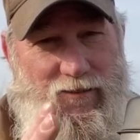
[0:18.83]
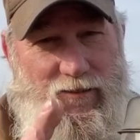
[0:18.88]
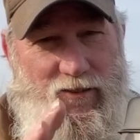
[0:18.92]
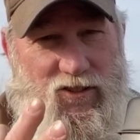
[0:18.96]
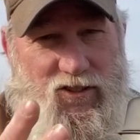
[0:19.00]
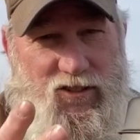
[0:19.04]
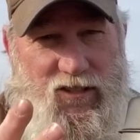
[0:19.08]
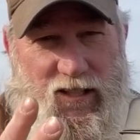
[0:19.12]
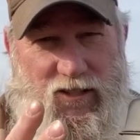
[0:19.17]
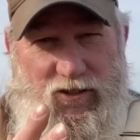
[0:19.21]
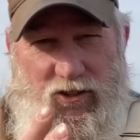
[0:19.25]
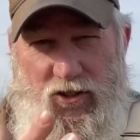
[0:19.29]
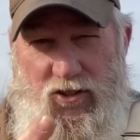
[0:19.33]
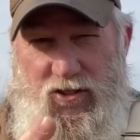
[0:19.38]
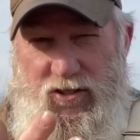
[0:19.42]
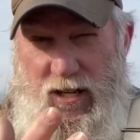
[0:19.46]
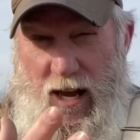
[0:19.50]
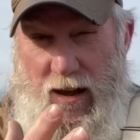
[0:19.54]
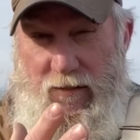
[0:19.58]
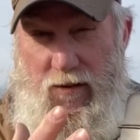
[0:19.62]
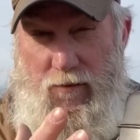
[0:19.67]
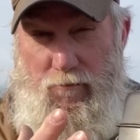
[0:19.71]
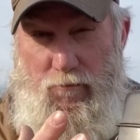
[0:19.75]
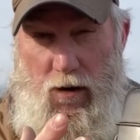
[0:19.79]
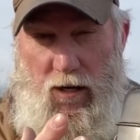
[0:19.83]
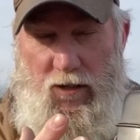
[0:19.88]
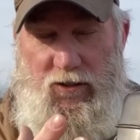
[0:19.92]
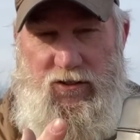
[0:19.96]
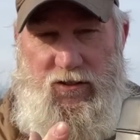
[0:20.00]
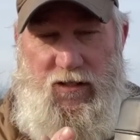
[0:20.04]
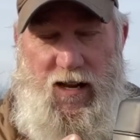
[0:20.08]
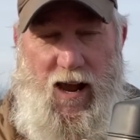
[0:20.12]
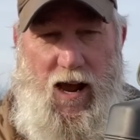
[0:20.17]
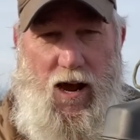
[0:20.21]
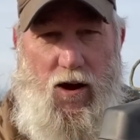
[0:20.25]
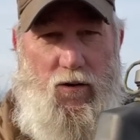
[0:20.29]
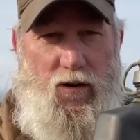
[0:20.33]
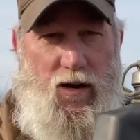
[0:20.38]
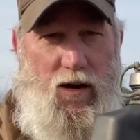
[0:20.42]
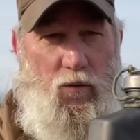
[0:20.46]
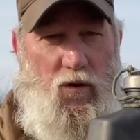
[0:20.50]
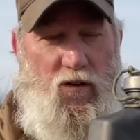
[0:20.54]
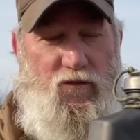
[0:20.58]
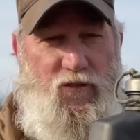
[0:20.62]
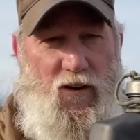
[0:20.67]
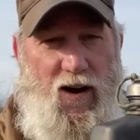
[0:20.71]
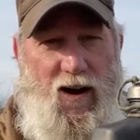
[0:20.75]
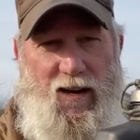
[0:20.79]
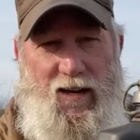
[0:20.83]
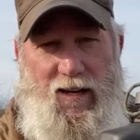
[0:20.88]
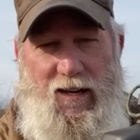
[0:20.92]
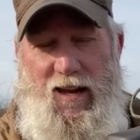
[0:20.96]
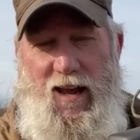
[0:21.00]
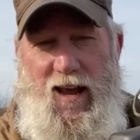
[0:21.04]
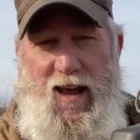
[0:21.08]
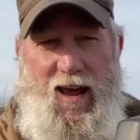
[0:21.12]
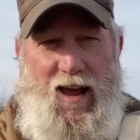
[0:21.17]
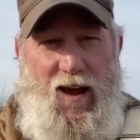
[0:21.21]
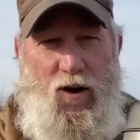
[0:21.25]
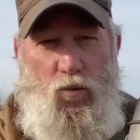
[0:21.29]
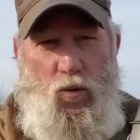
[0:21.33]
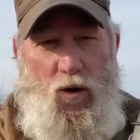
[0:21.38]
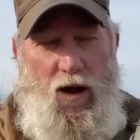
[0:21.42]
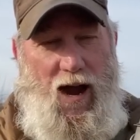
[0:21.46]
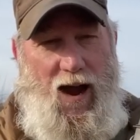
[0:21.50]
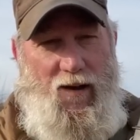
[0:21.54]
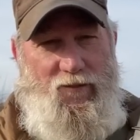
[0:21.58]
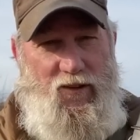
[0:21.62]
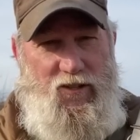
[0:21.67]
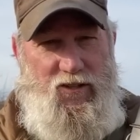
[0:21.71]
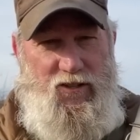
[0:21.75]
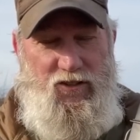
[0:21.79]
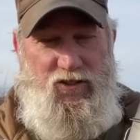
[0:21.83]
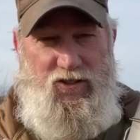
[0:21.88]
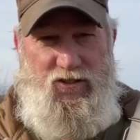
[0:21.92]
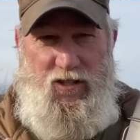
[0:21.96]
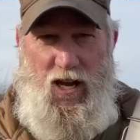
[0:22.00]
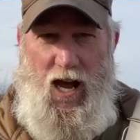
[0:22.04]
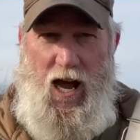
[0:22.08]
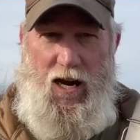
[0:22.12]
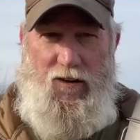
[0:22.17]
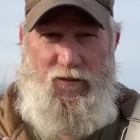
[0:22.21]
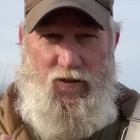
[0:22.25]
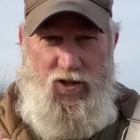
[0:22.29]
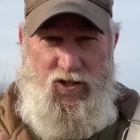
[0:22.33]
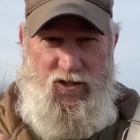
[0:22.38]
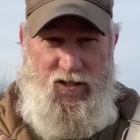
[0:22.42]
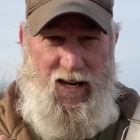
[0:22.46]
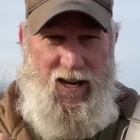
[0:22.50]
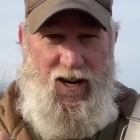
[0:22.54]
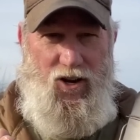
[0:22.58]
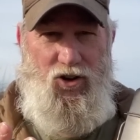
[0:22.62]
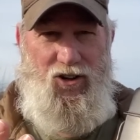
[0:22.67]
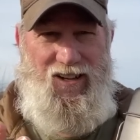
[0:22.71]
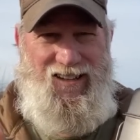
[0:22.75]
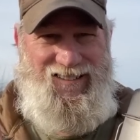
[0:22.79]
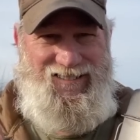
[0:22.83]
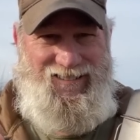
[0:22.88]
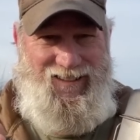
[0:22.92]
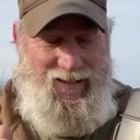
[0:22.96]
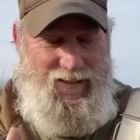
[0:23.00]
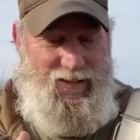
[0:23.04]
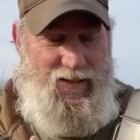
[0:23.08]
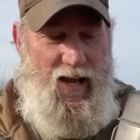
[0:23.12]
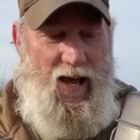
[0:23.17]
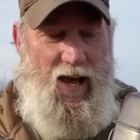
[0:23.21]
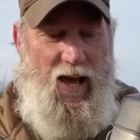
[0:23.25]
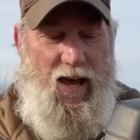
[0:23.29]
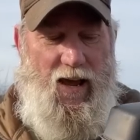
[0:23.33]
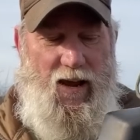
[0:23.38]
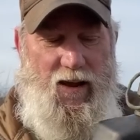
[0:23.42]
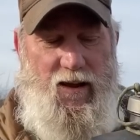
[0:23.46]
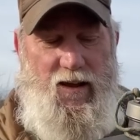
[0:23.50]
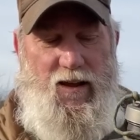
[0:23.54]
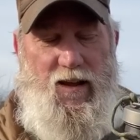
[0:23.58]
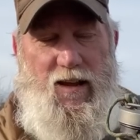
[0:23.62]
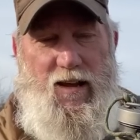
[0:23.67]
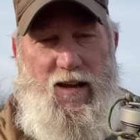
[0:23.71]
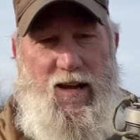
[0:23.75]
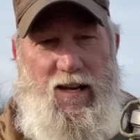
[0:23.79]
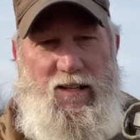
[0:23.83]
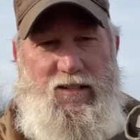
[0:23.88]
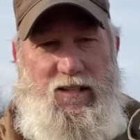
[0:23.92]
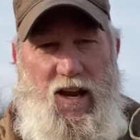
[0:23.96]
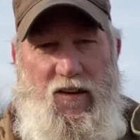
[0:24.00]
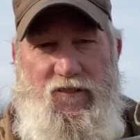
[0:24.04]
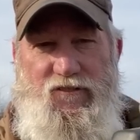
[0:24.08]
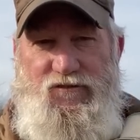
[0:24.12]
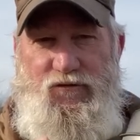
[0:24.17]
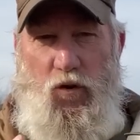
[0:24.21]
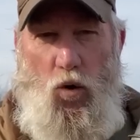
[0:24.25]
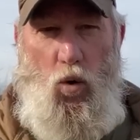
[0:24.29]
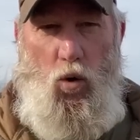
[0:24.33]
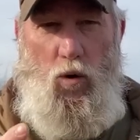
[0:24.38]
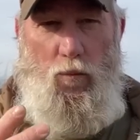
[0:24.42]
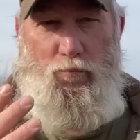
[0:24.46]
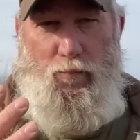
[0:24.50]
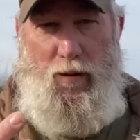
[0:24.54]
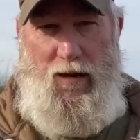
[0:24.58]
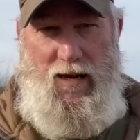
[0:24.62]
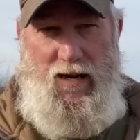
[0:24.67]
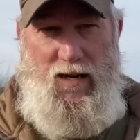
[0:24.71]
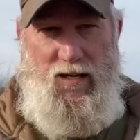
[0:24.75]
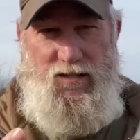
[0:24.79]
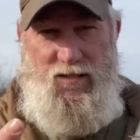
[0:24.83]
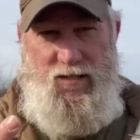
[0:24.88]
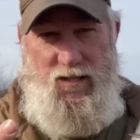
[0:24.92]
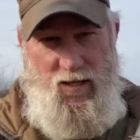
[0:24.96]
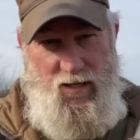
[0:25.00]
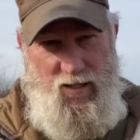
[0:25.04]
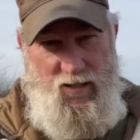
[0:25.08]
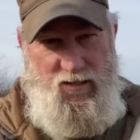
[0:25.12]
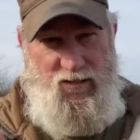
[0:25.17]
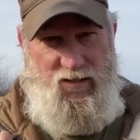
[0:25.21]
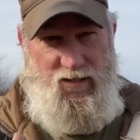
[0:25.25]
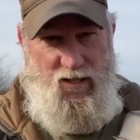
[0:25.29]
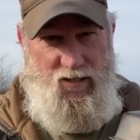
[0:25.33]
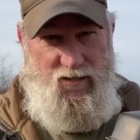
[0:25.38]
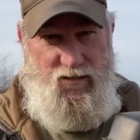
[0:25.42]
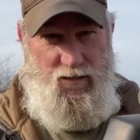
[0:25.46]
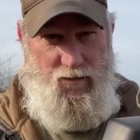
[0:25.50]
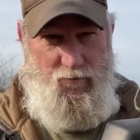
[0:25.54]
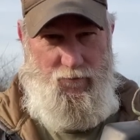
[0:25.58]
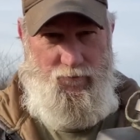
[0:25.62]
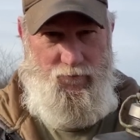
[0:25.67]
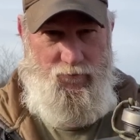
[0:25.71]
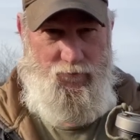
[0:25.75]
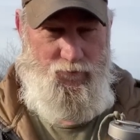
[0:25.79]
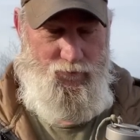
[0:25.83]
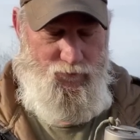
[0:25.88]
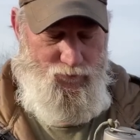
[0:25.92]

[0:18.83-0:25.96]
six or seven months now and we finally will have these in stock for sale today. It's a four-piece system.